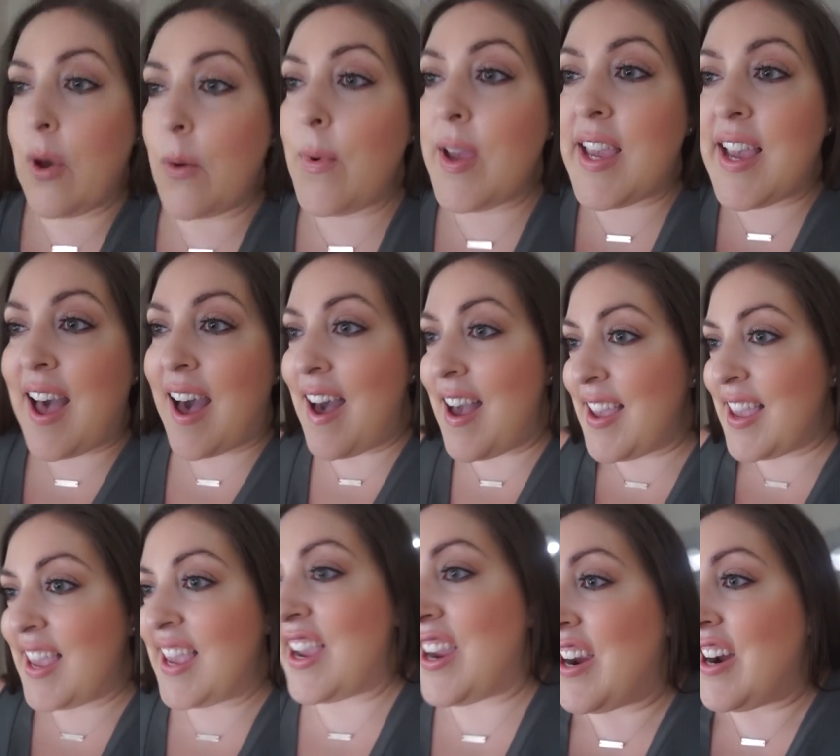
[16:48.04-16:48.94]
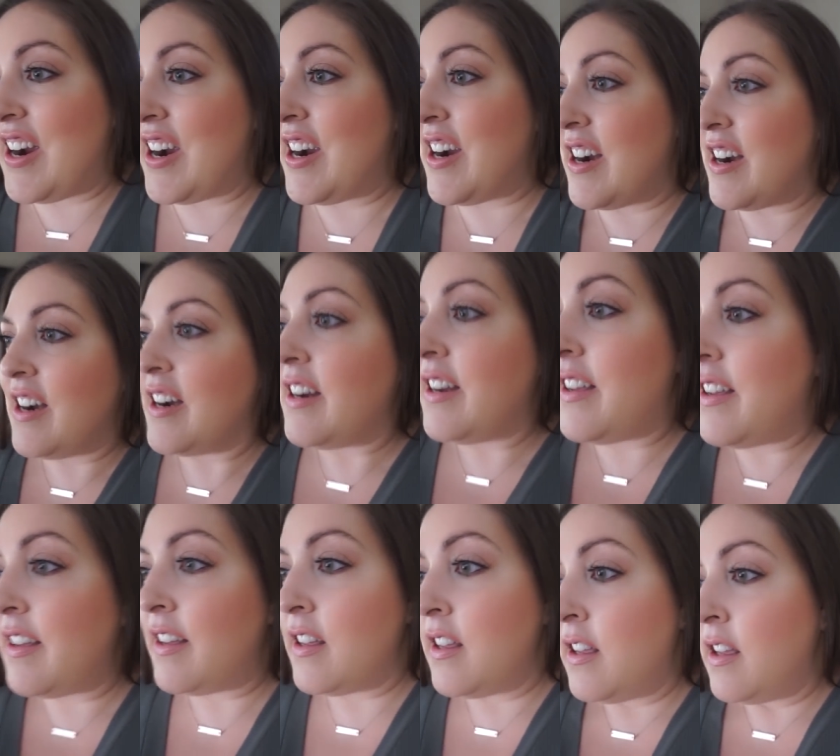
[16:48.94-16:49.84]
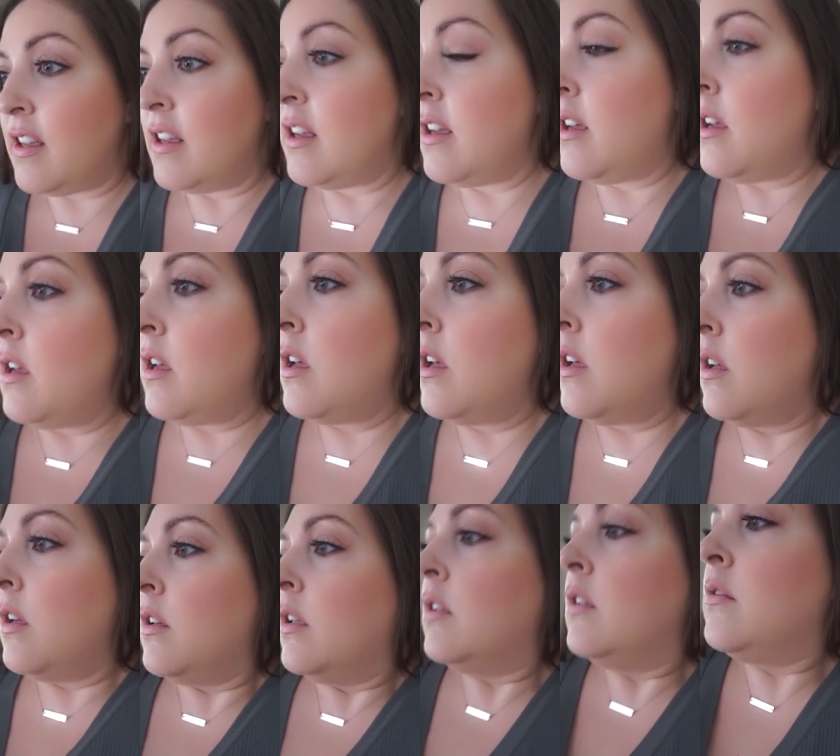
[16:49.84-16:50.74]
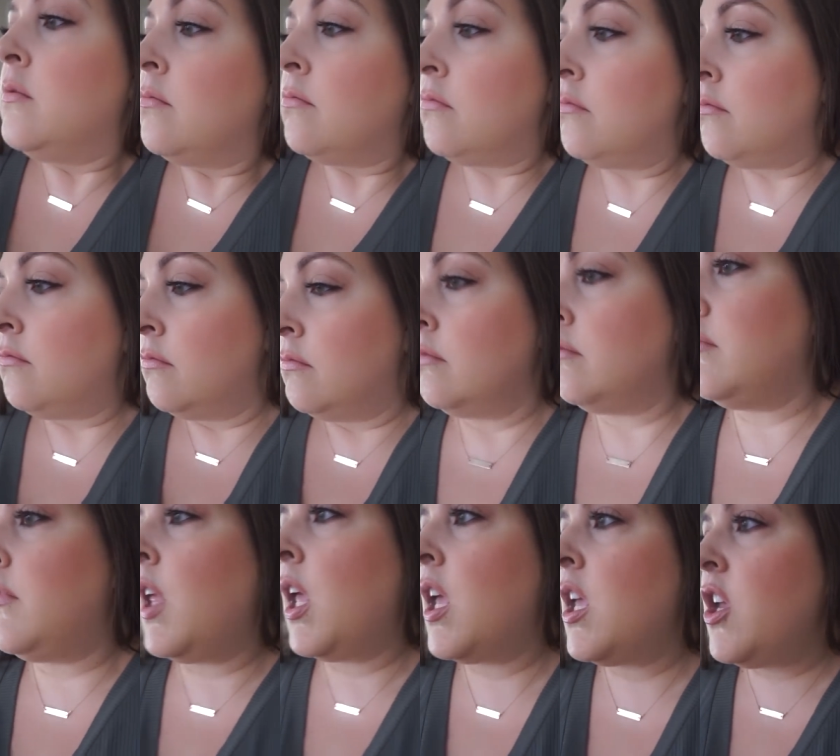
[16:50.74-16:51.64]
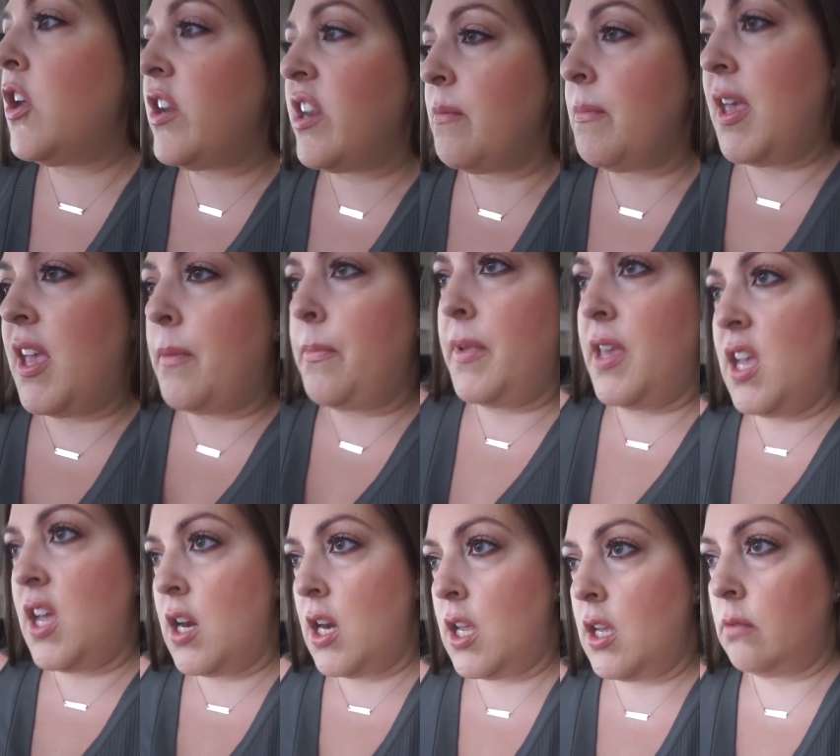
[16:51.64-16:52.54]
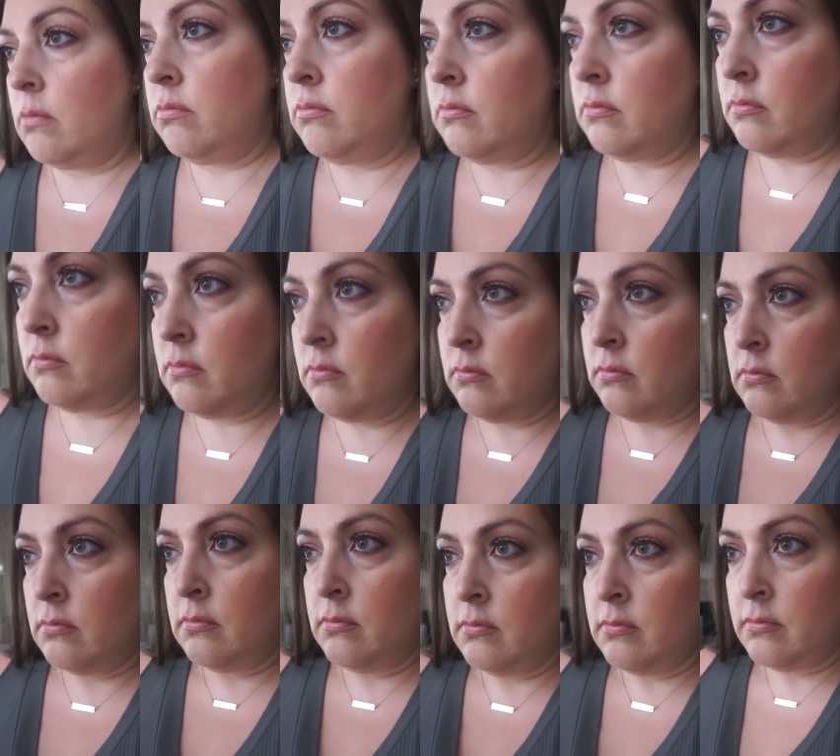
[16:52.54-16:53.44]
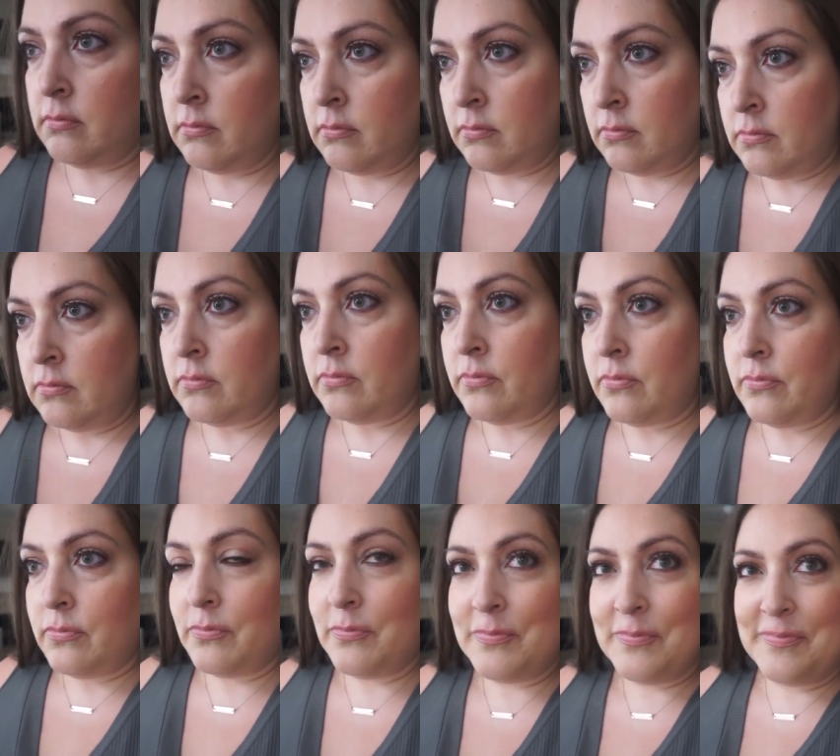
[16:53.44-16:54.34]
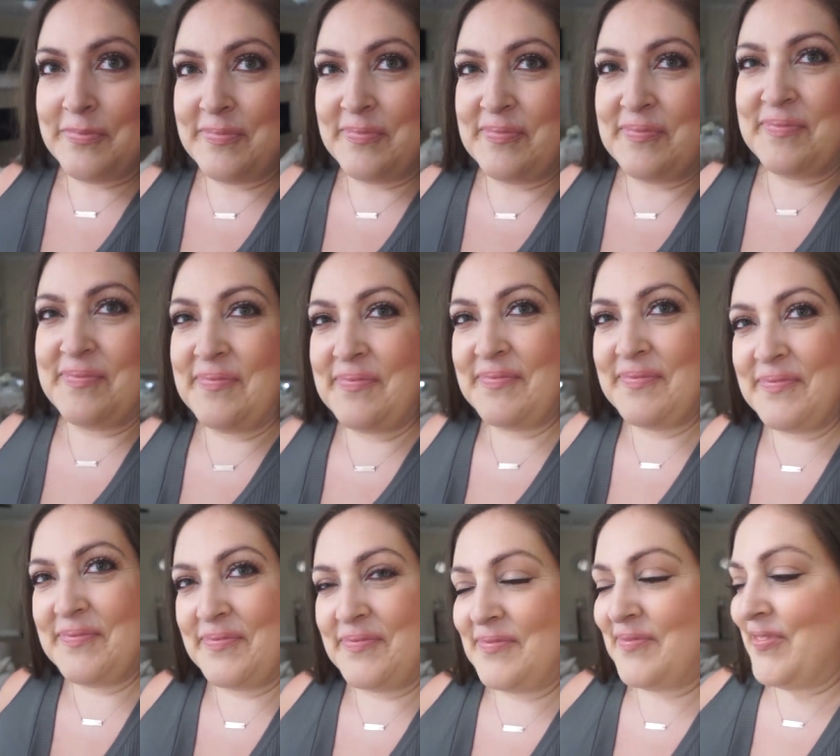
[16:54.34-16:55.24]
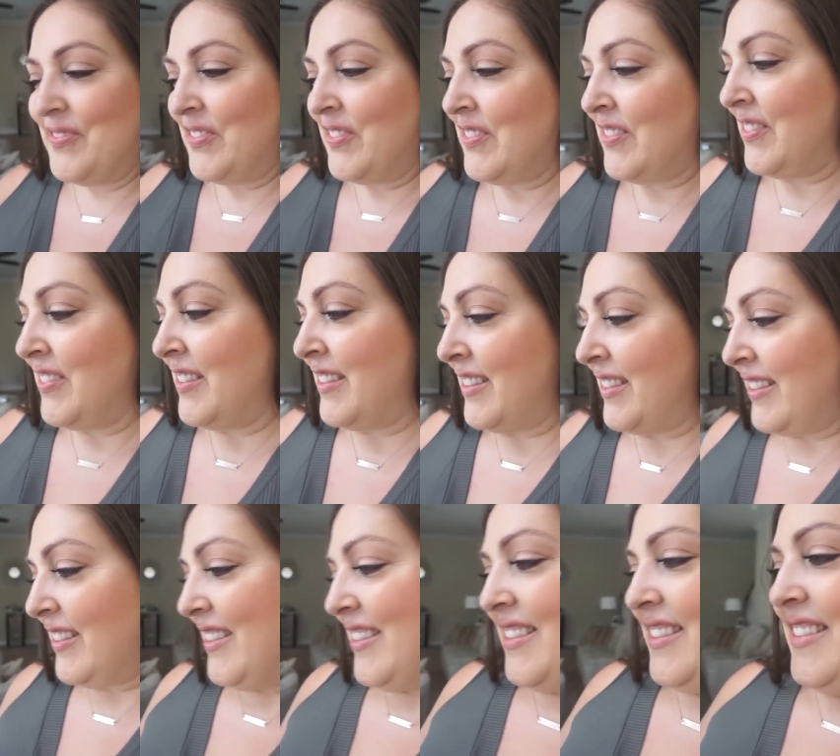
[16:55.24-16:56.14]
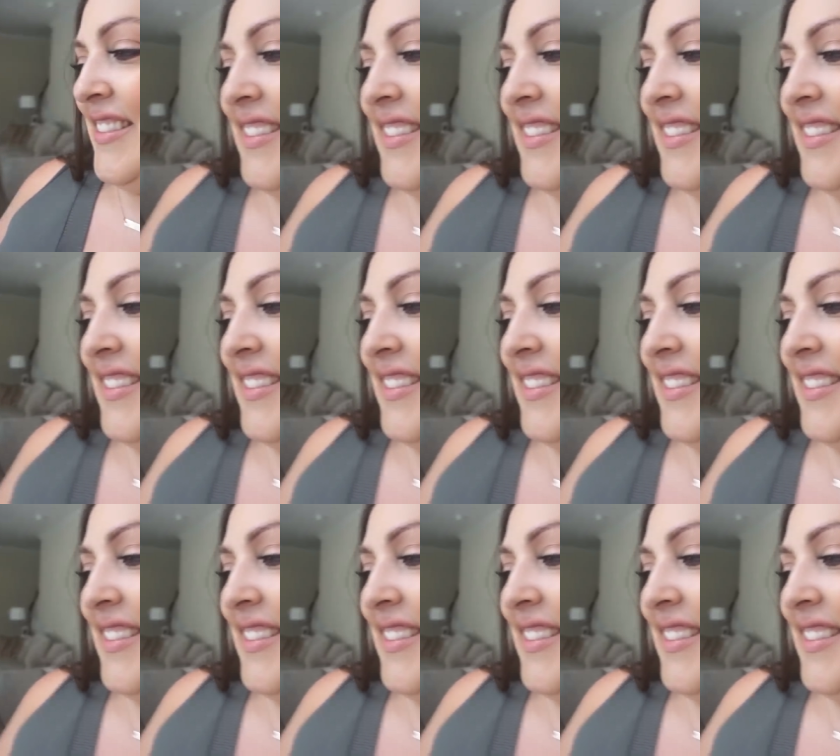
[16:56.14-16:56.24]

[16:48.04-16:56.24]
What we got here? I have grilled cheese. You didn't make me any? I didn't think you wanted I would, I would